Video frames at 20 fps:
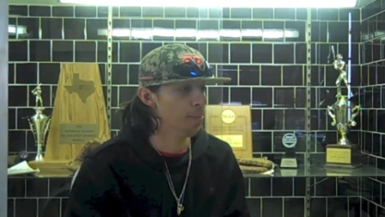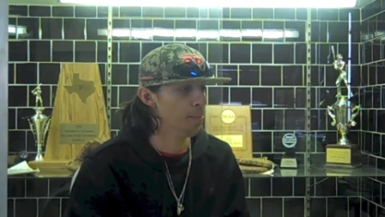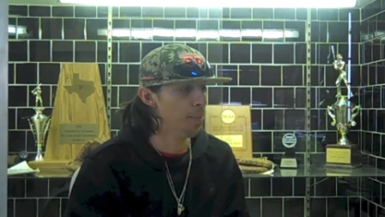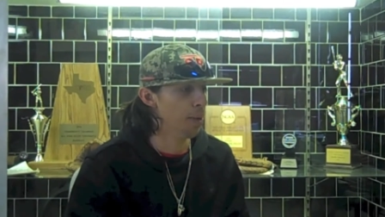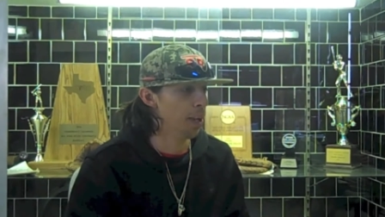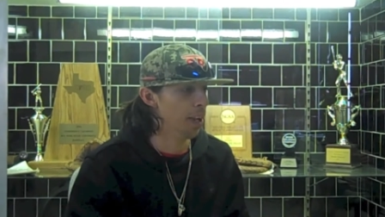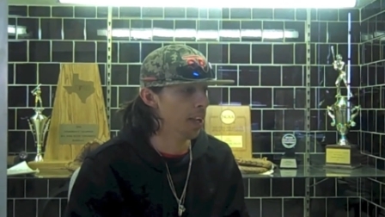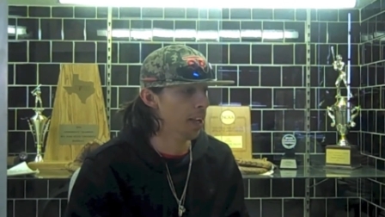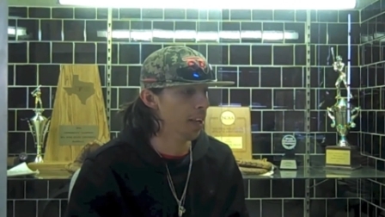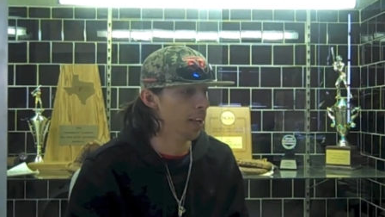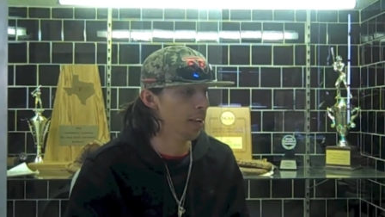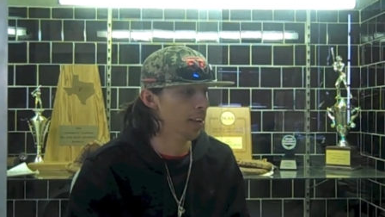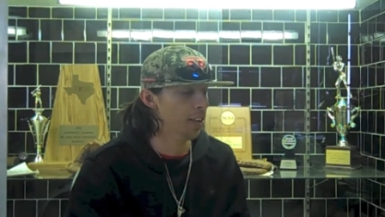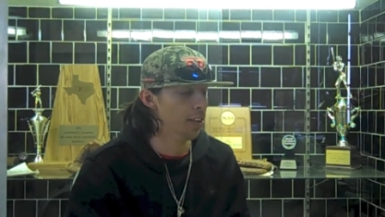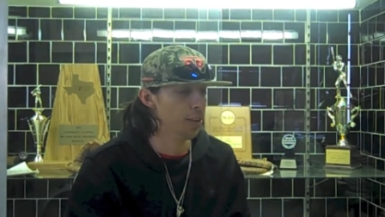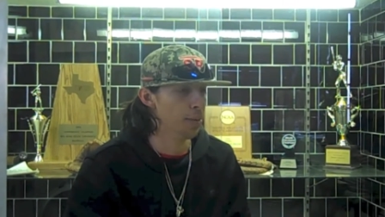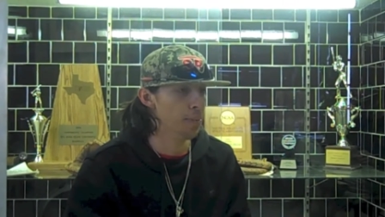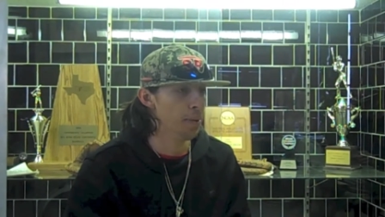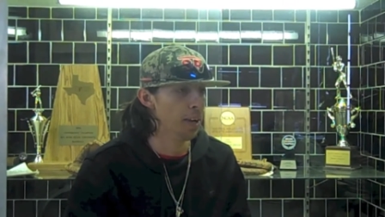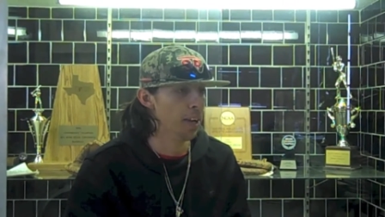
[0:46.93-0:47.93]
played
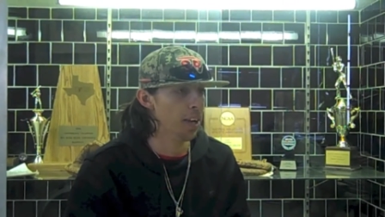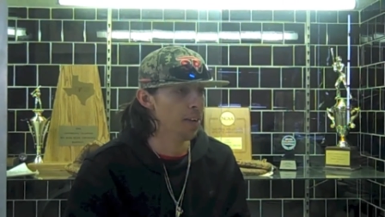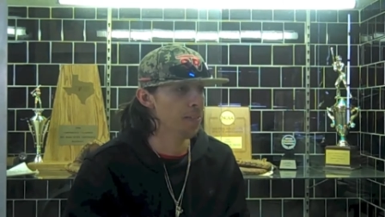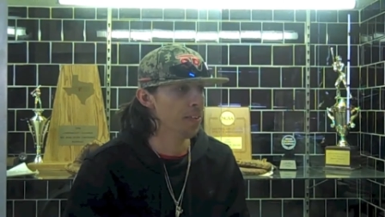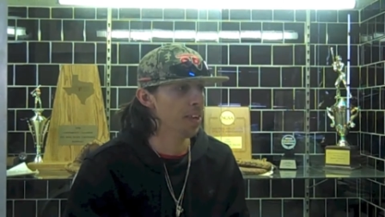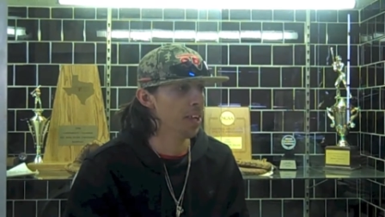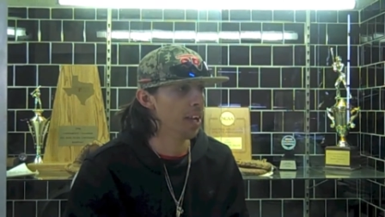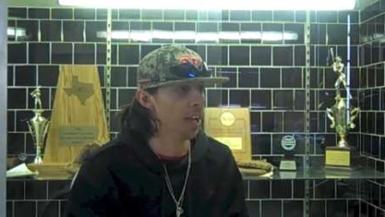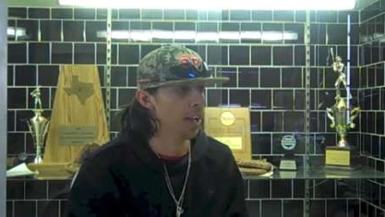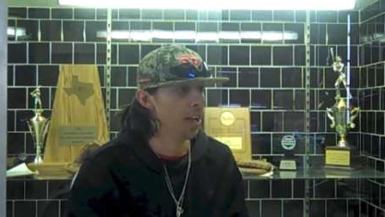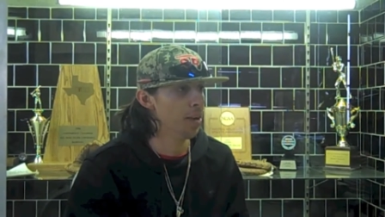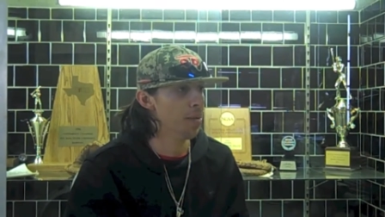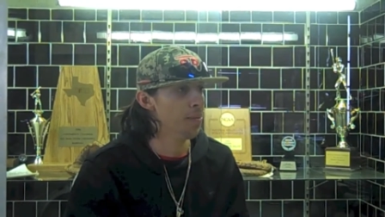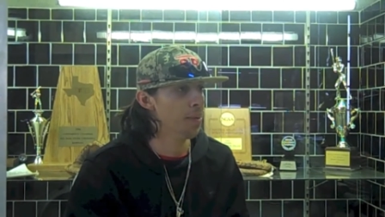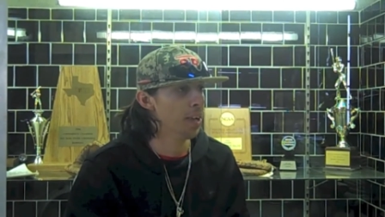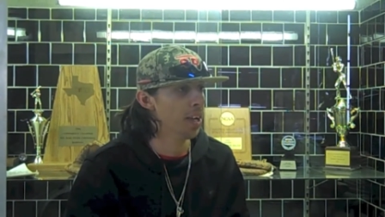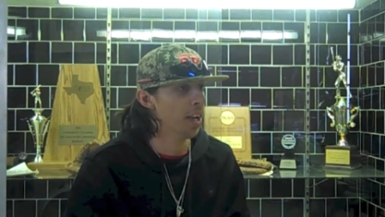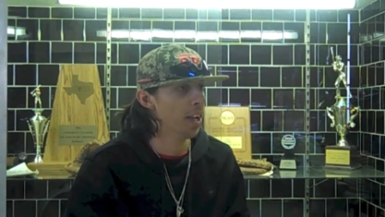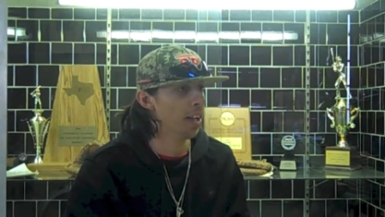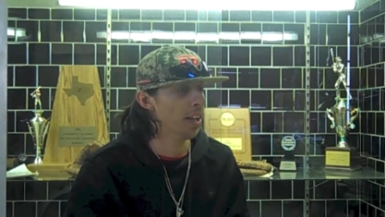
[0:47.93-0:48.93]
just about every game
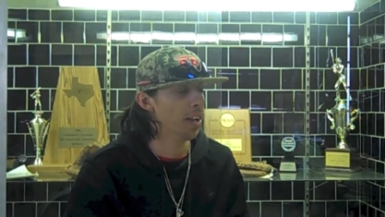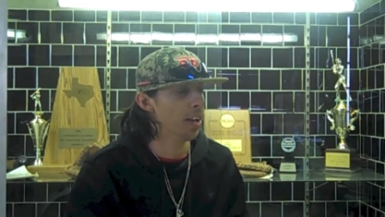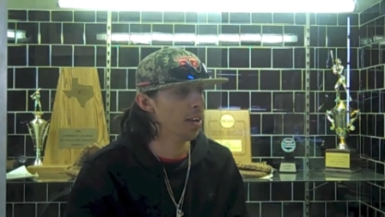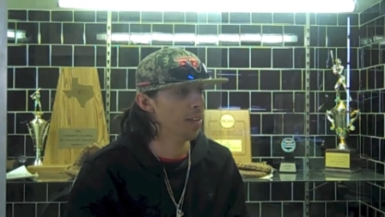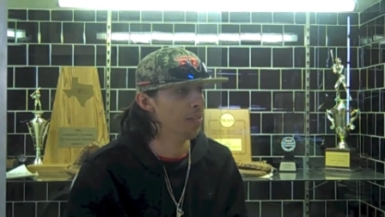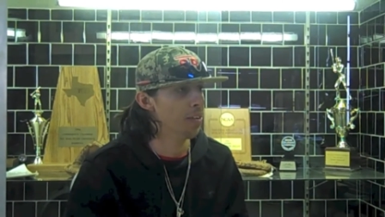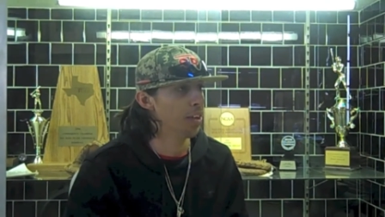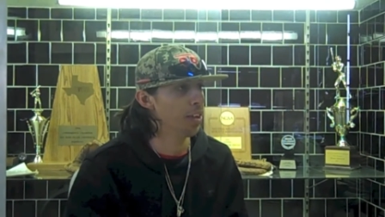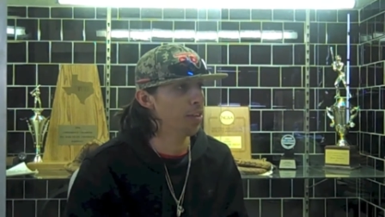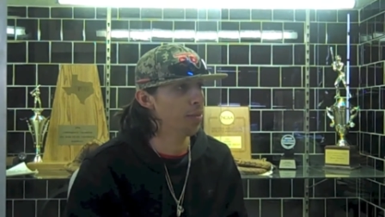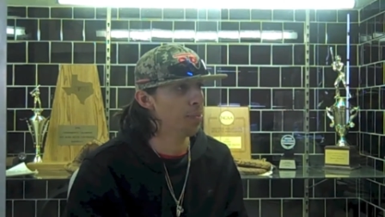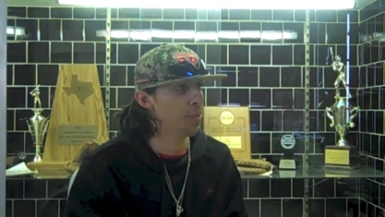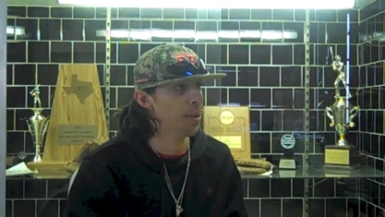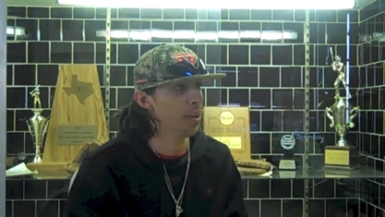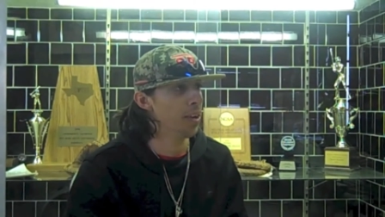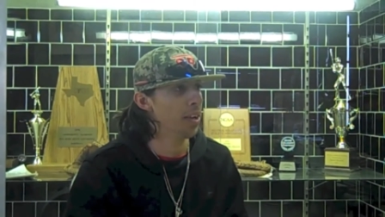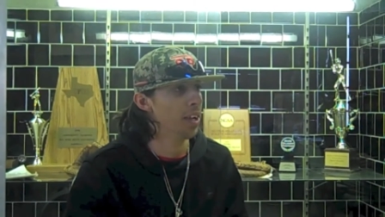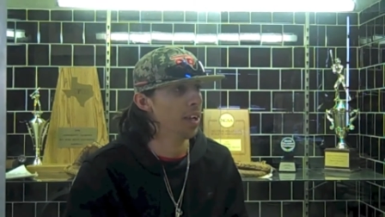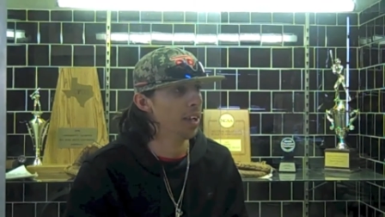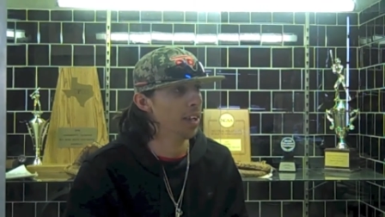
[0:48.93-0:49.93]
and got a lot of
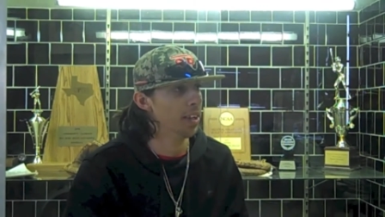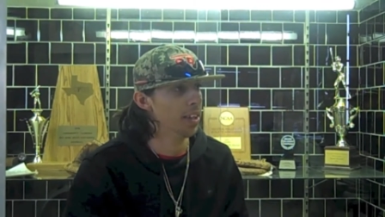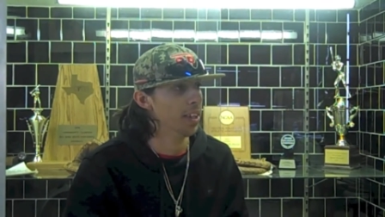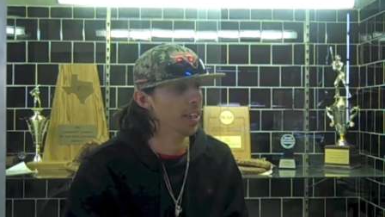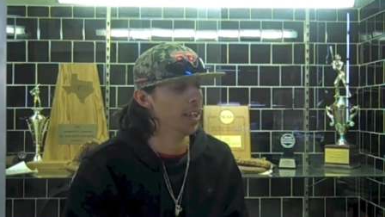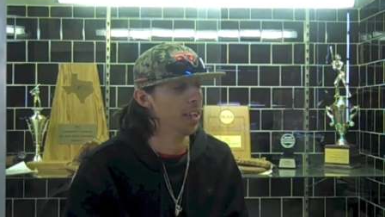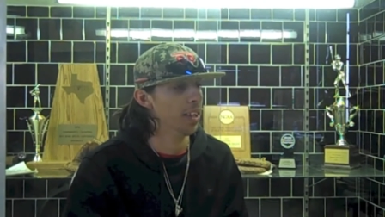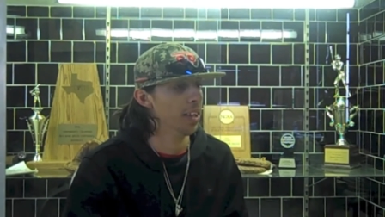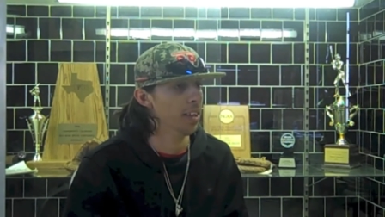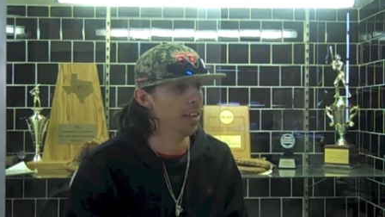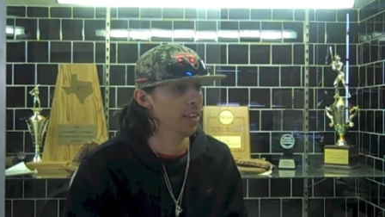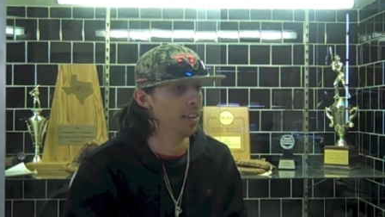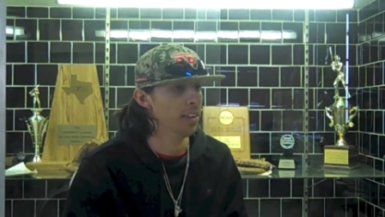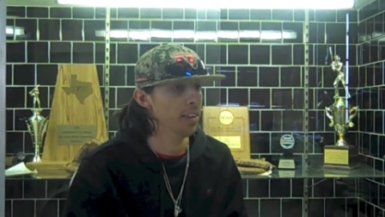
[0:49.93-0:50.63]
experience, and